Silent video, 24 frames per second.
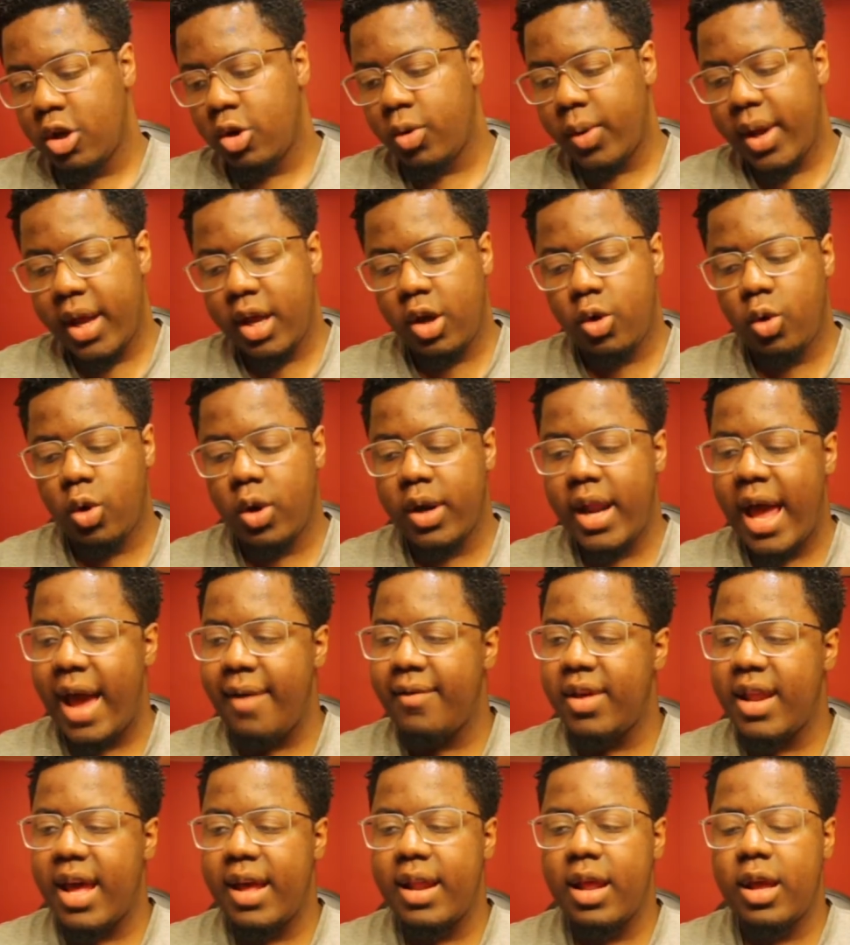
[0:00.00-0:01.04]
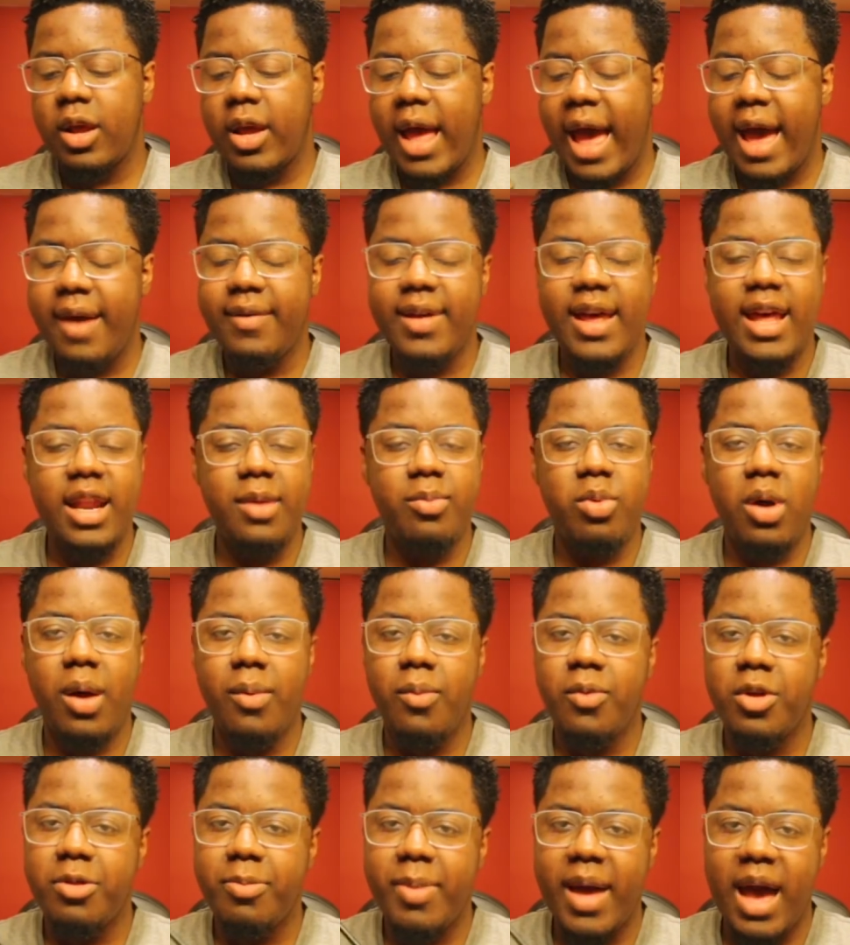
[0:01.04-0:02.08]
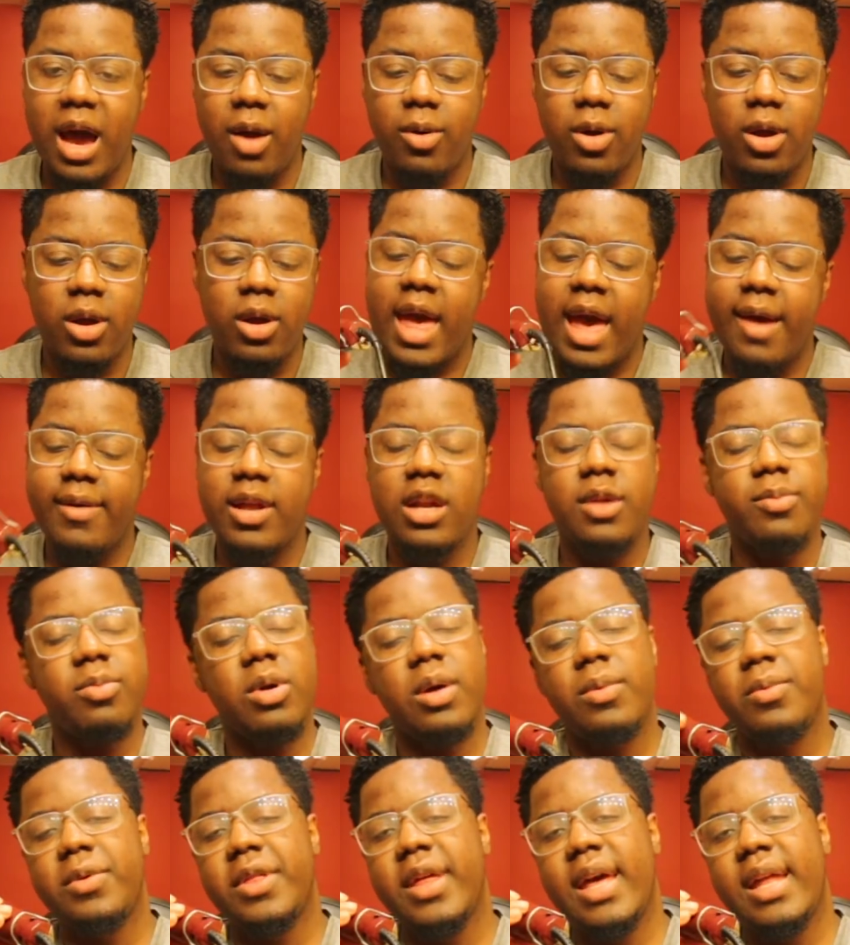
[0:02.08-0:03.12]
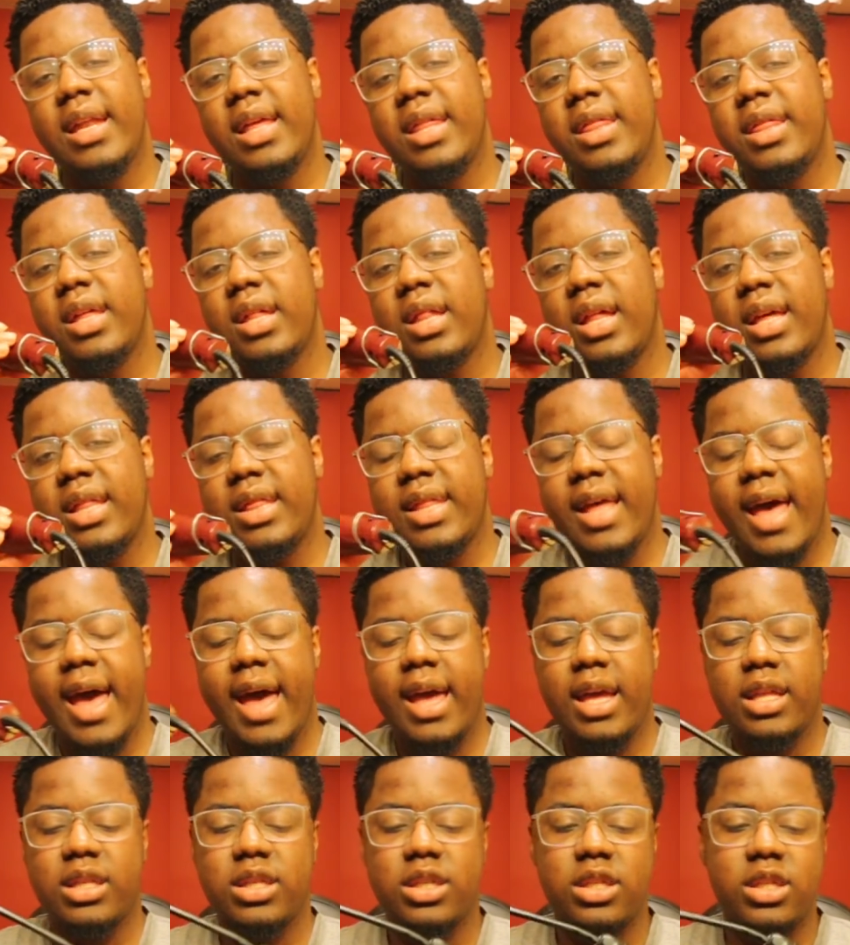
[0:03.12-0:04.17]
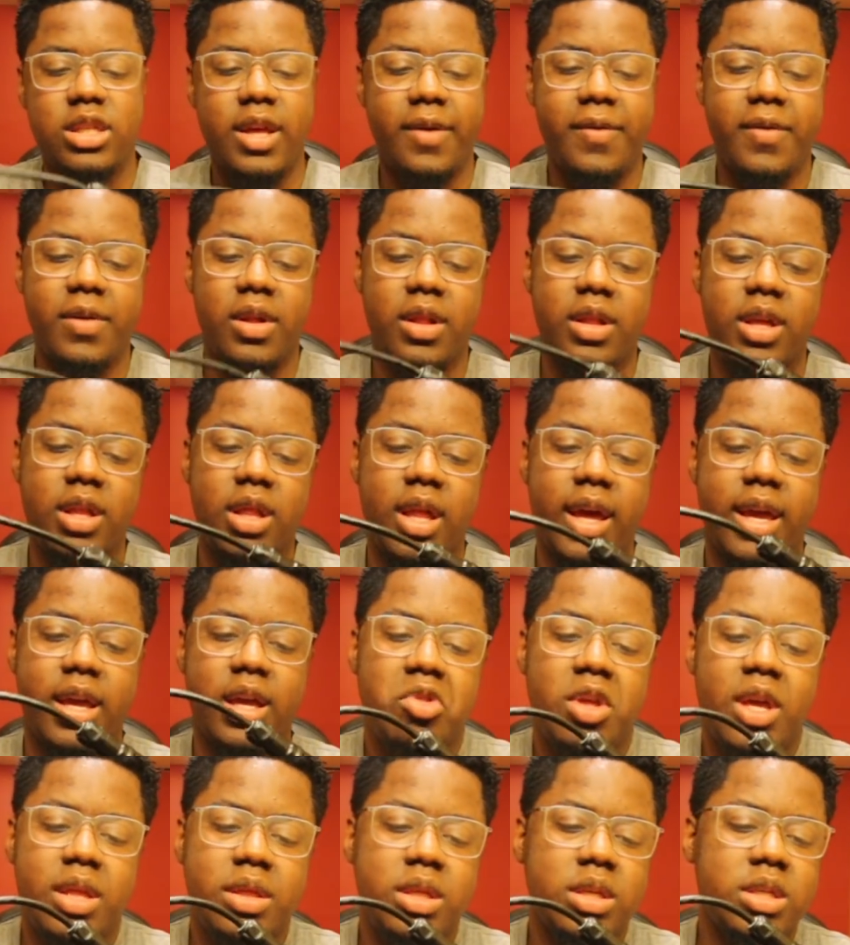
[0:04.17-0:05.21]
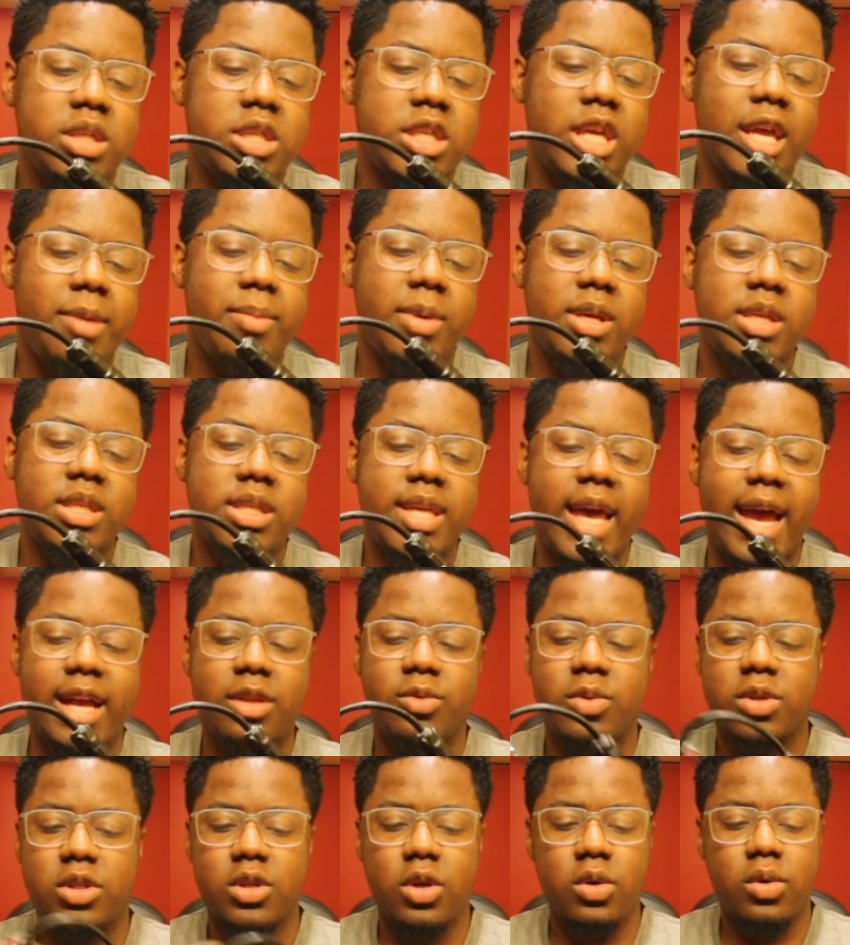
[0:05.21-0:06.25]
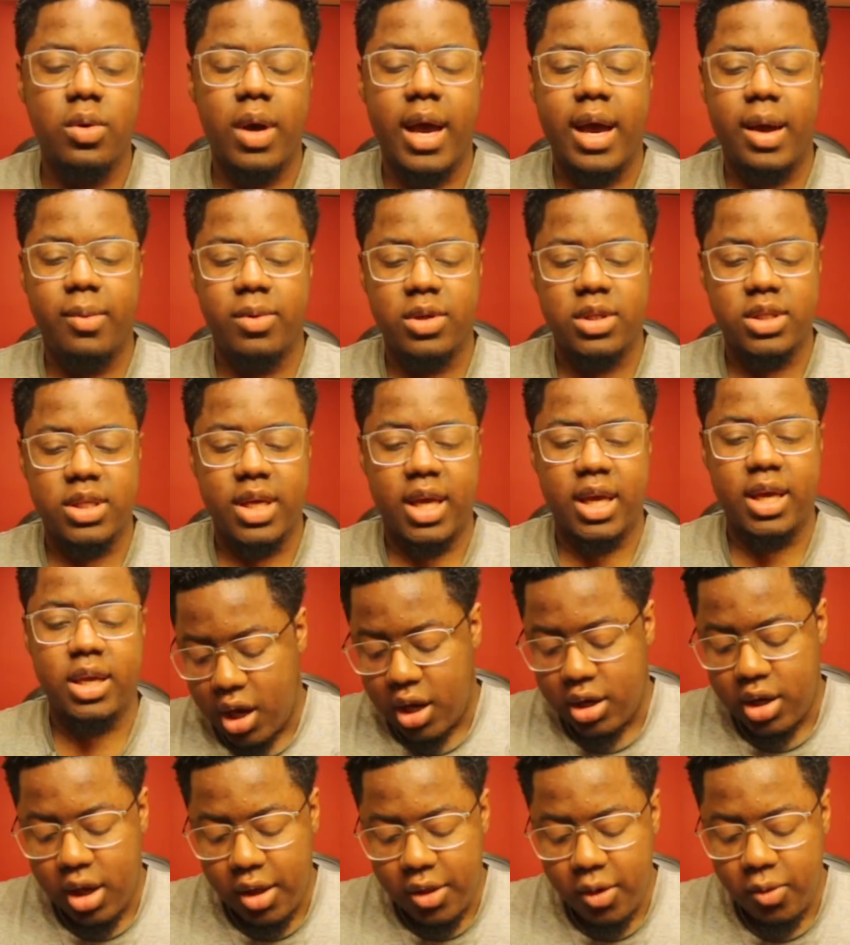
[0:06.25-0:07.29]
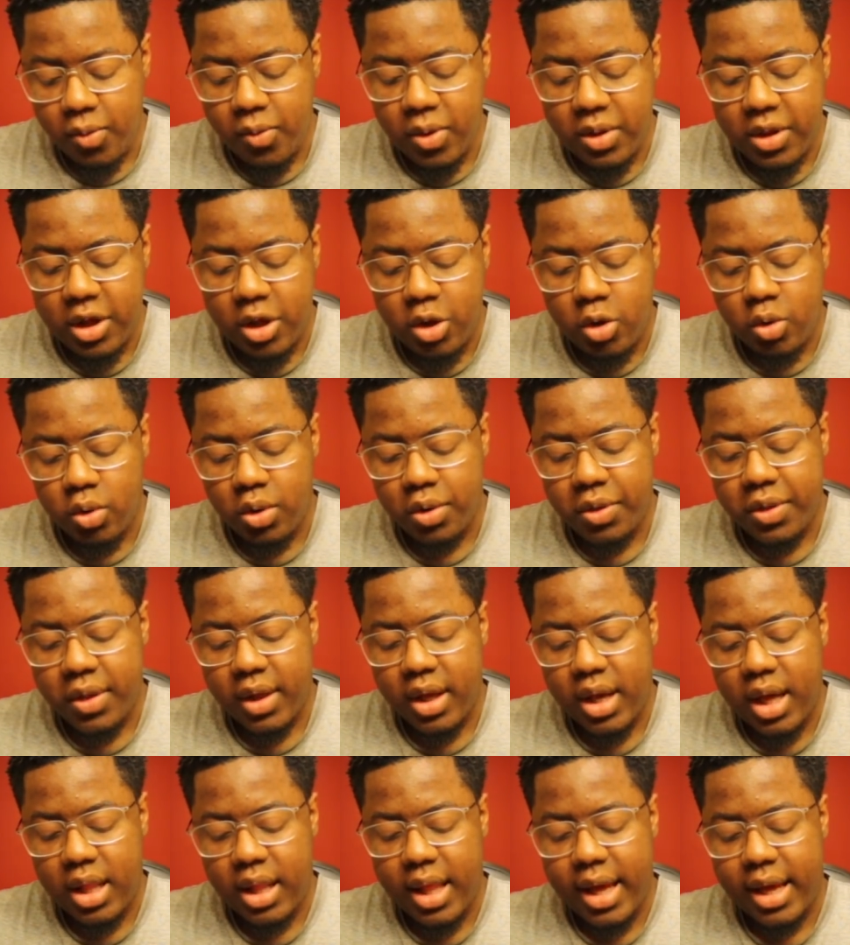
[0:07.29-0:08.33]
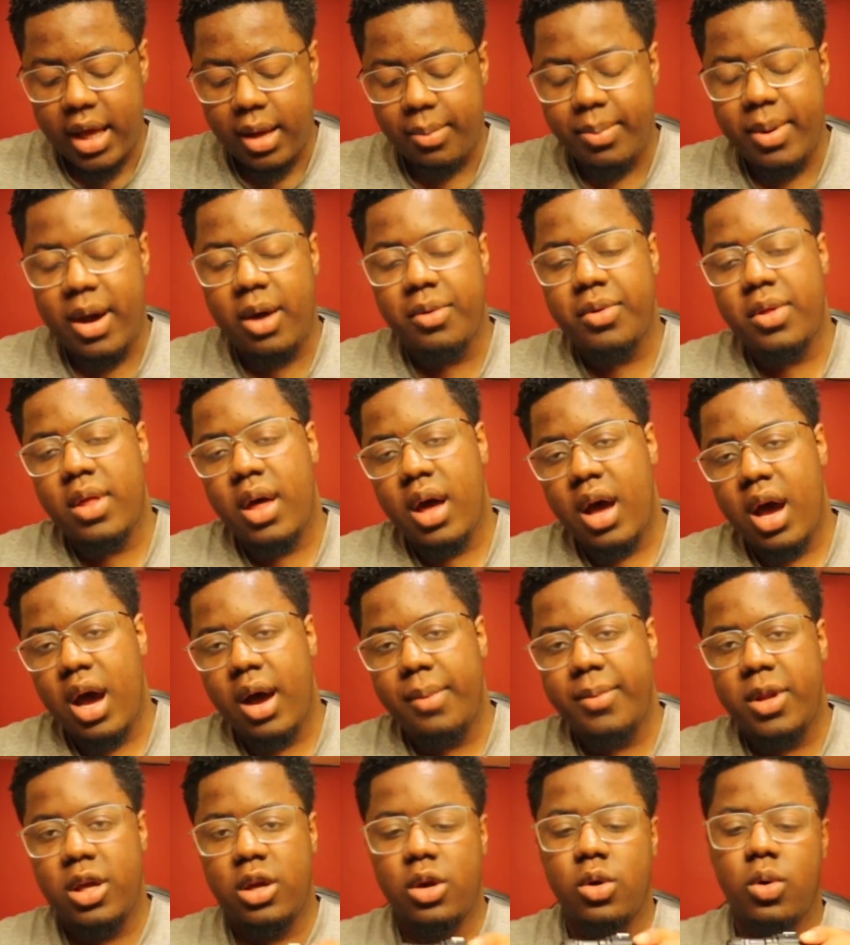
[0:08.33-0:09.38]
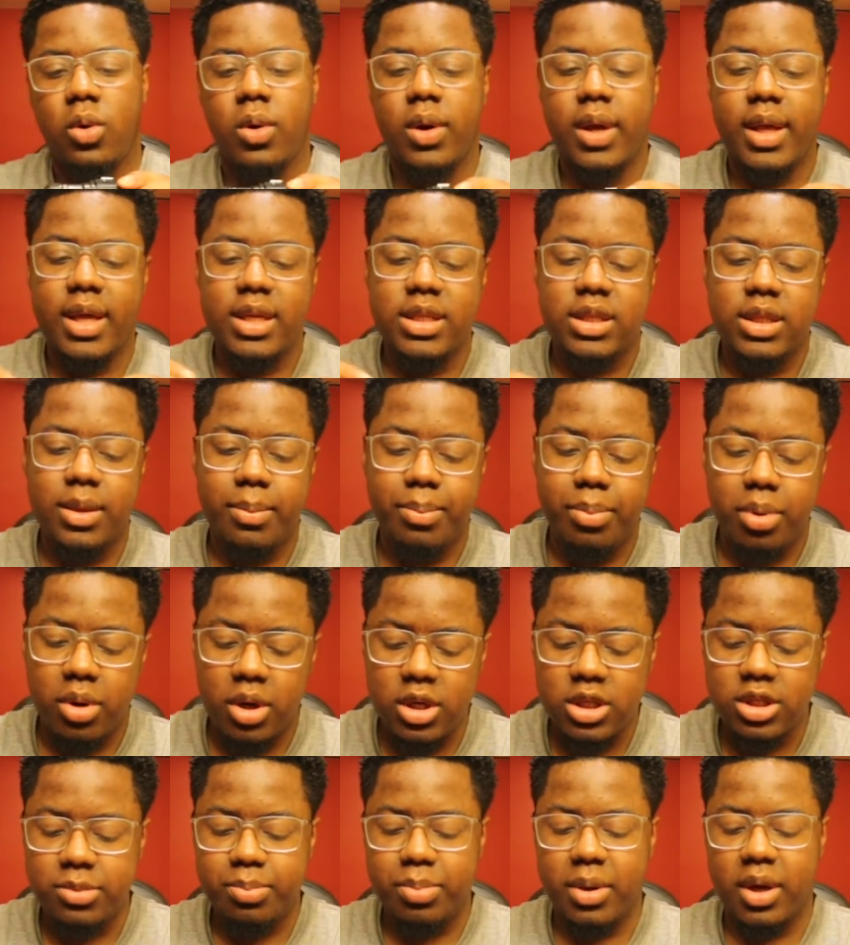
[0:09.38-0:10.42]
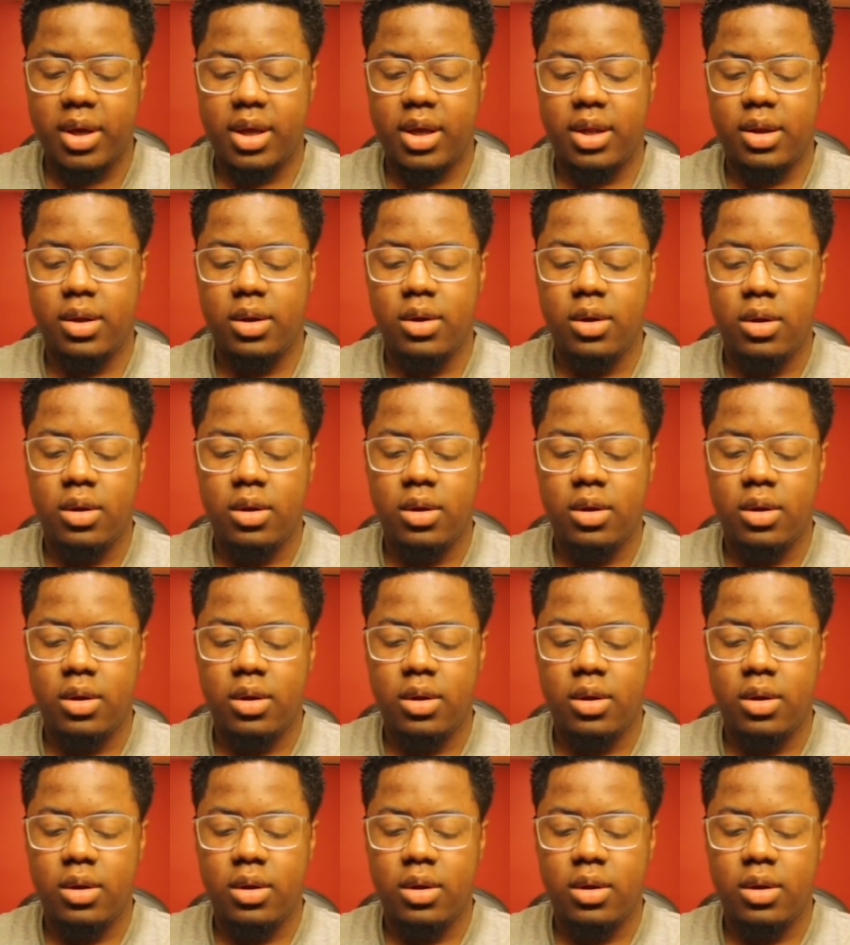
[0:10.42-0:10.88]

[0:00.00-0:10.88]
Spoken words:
Great cord. Haven't had a problem with power. Haven't had a problem with anything like that. It's definitely like get the same exact result, I would say. Another really cool thing I like about the Omnichord is the push button.